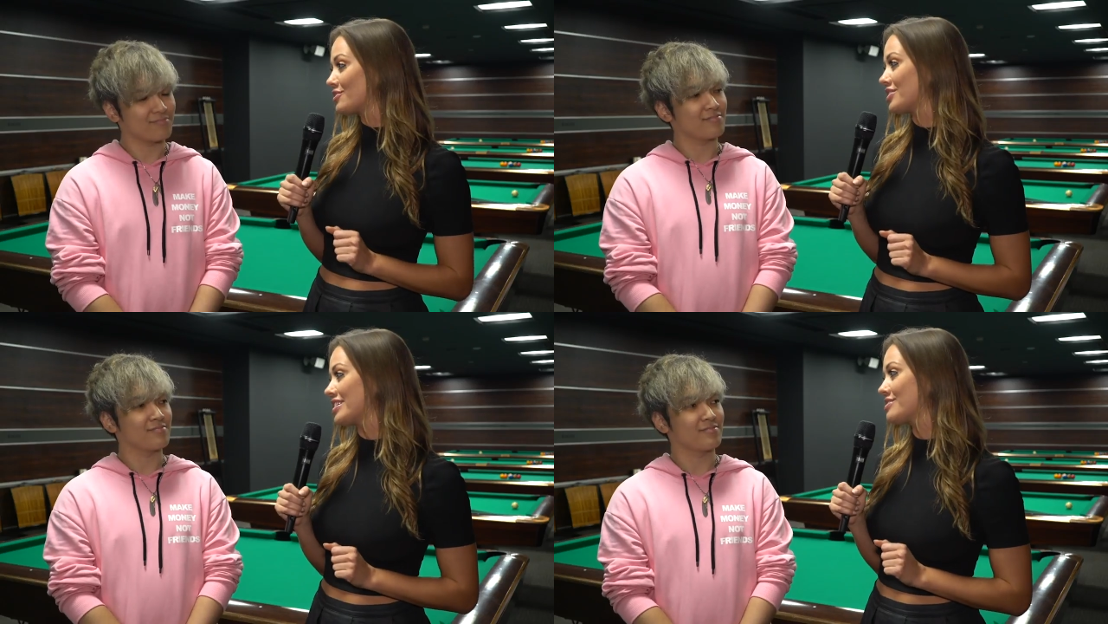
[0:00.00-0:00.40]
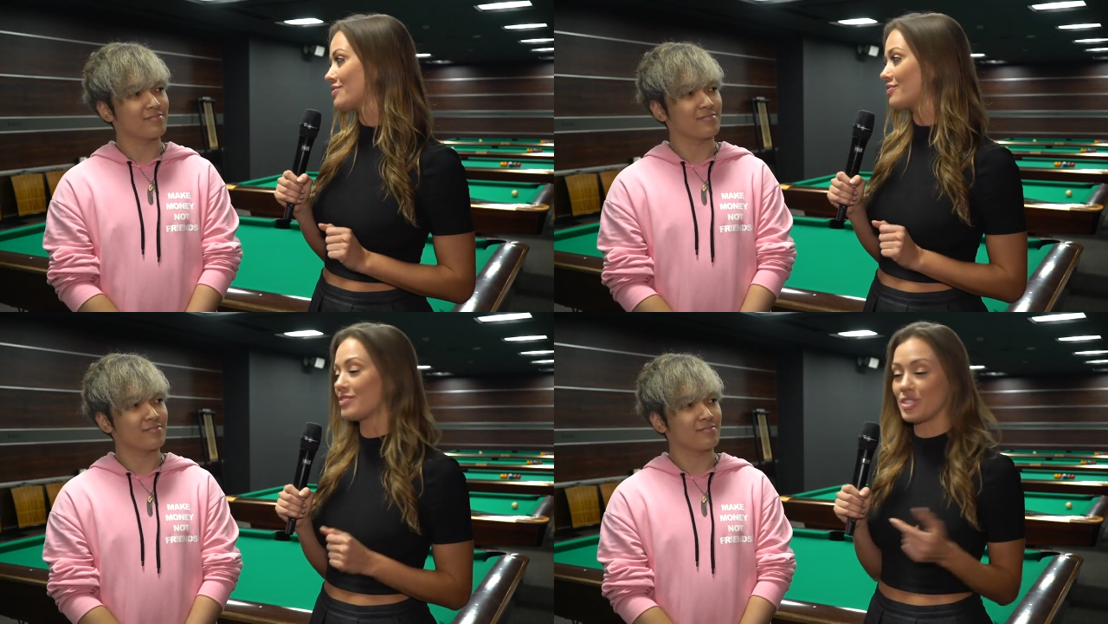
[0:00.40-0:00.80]
Speaker 1: after
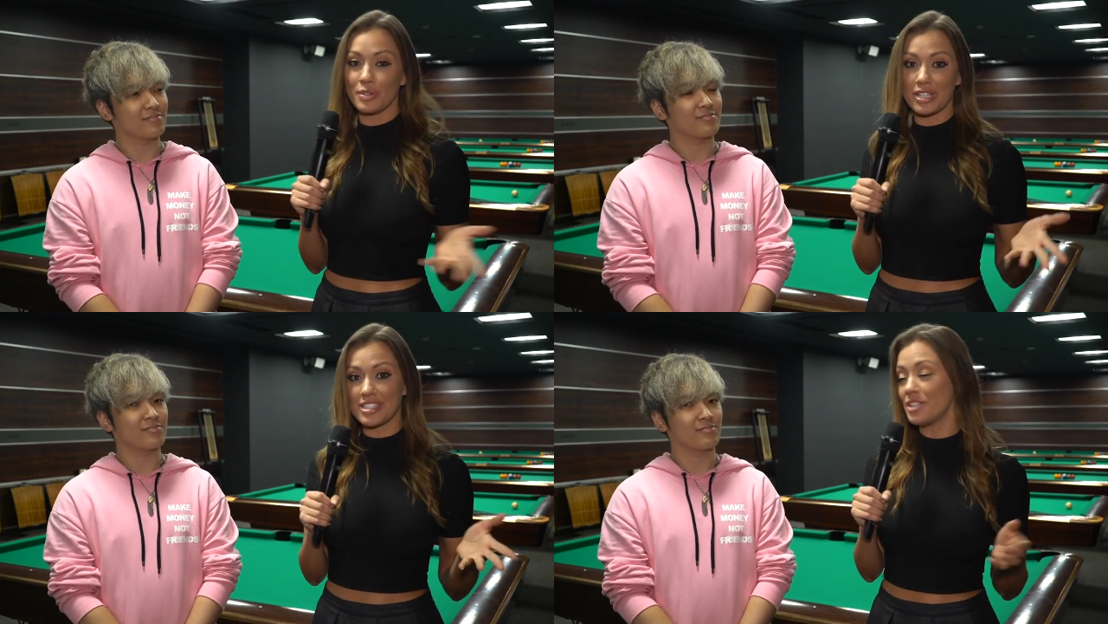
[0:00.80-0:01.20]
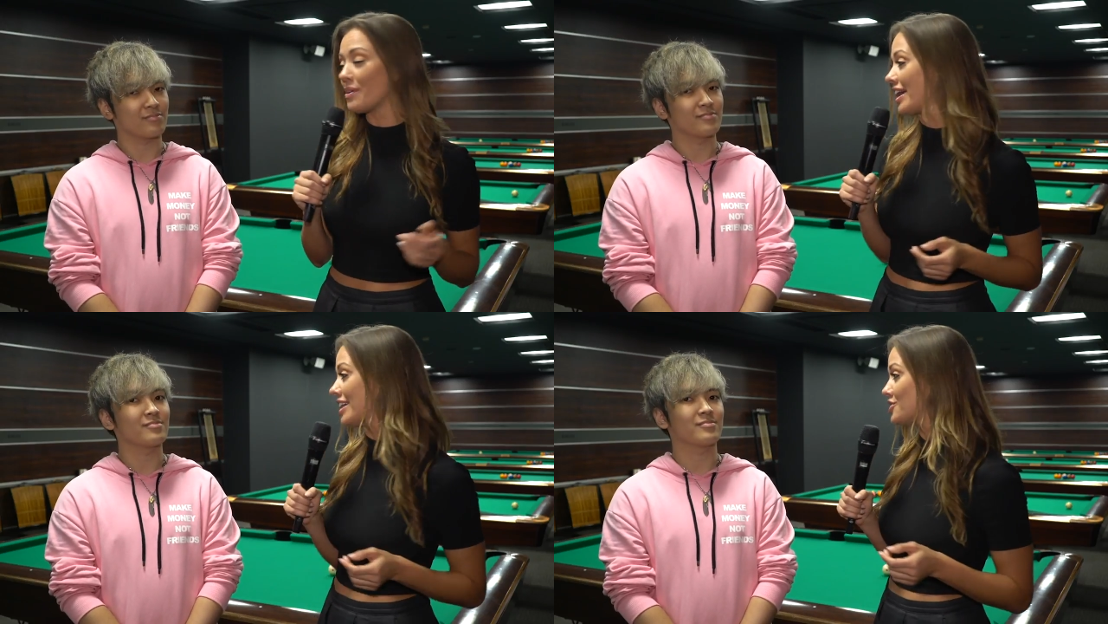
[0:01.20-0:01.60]
this to
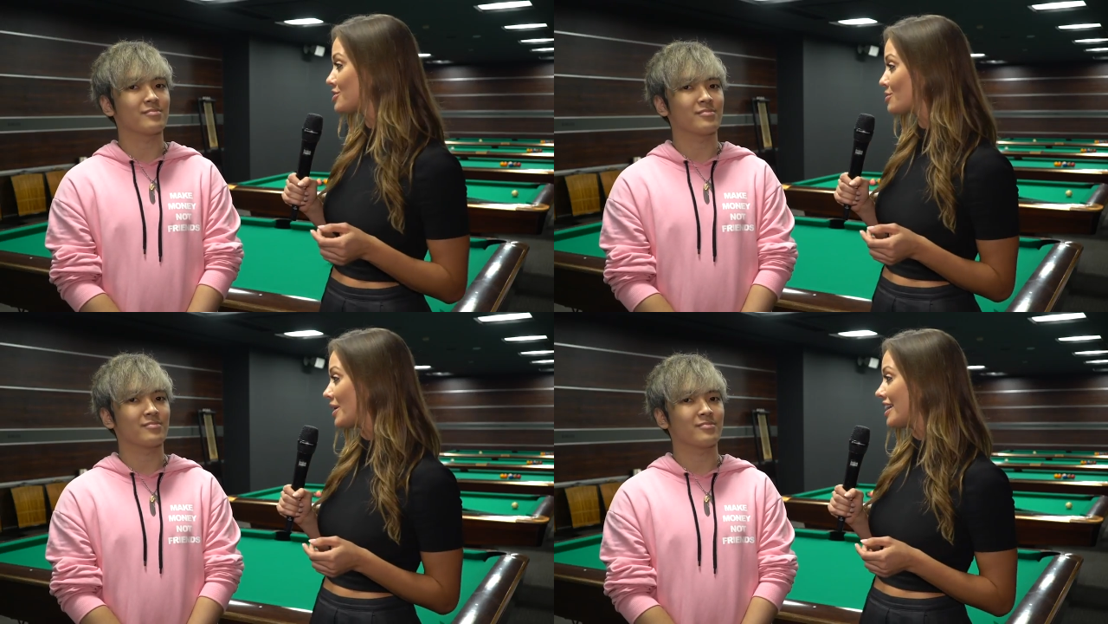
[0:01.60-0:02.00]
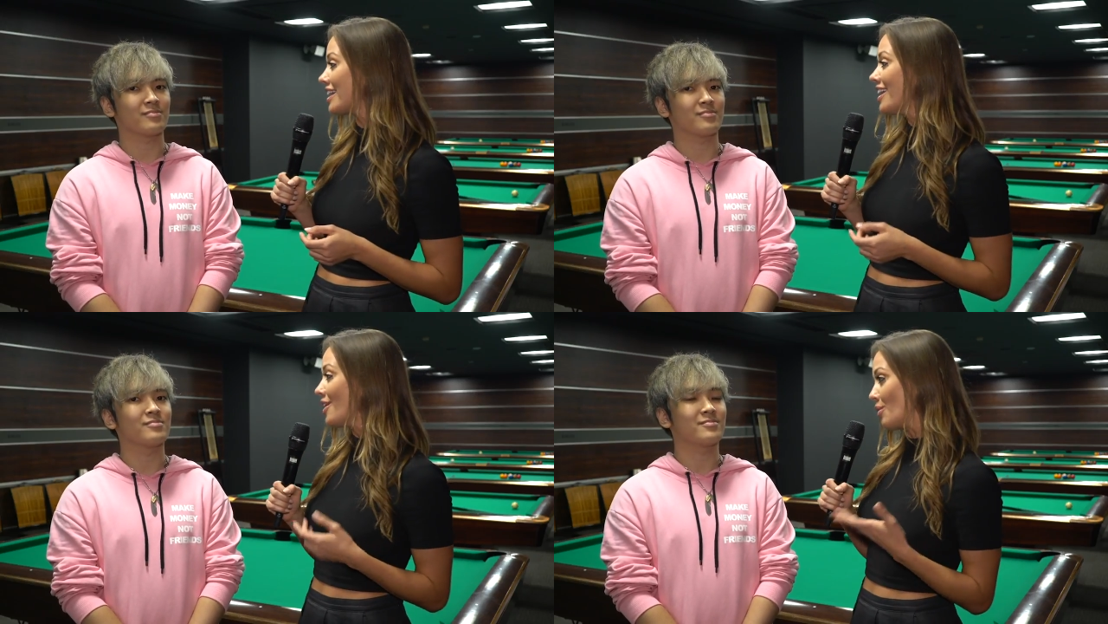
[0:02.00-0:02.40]
continue our Asia
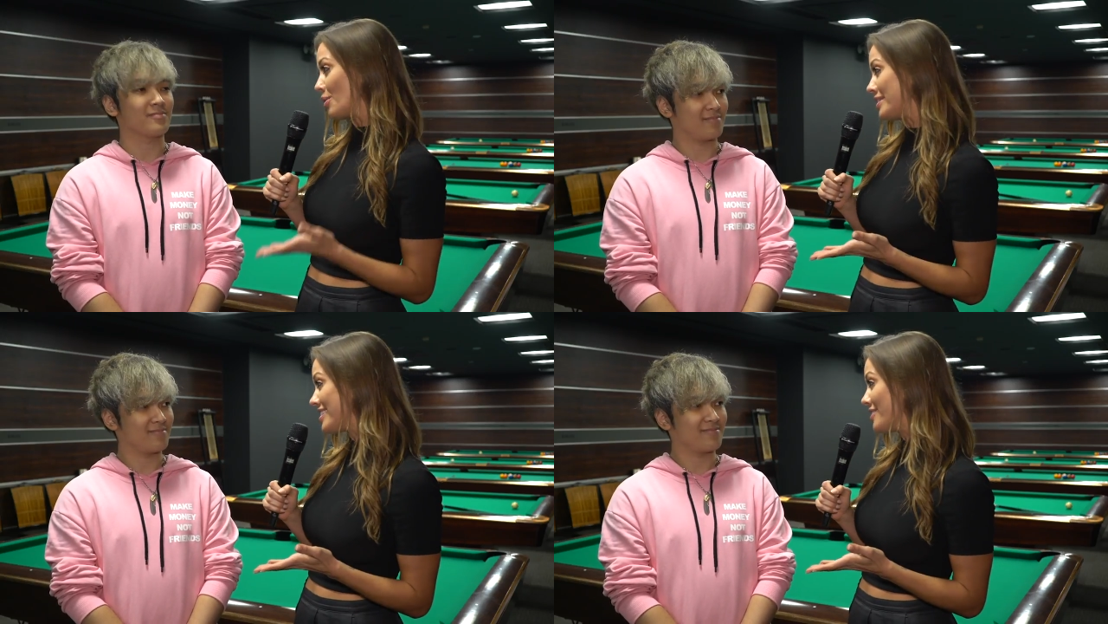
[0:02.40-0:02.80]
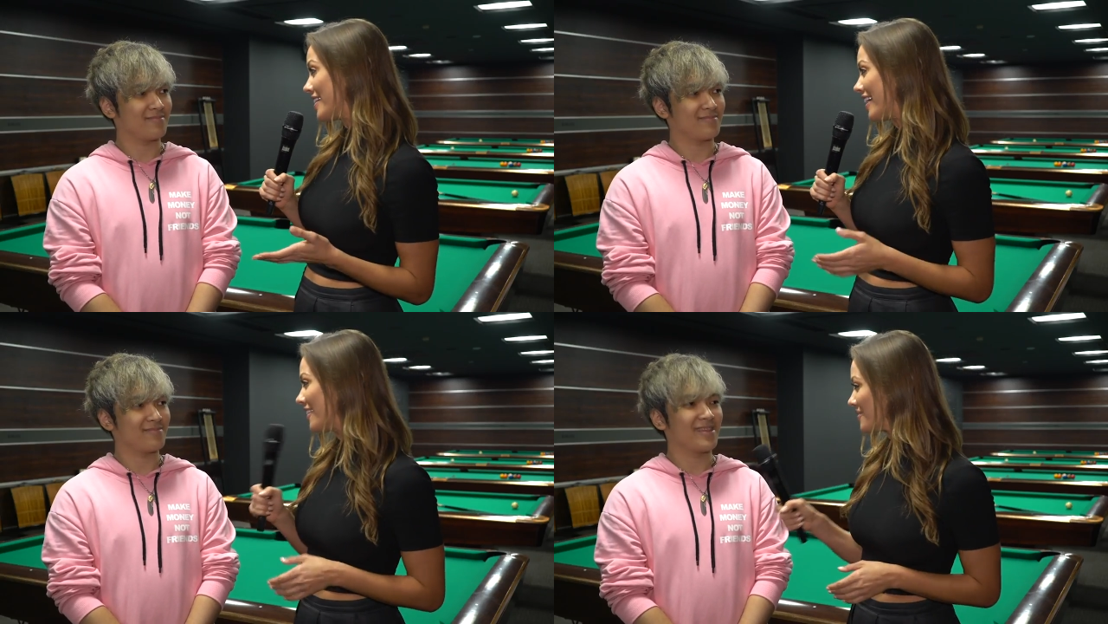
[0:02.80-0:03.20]
swing. Will we see
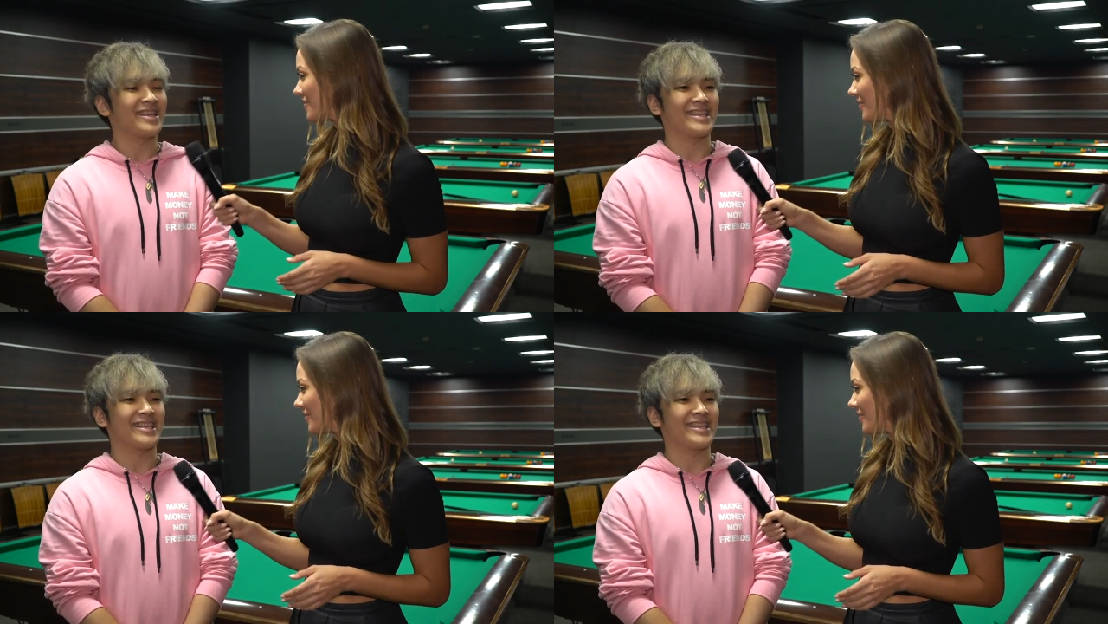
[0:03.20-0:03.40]
you there?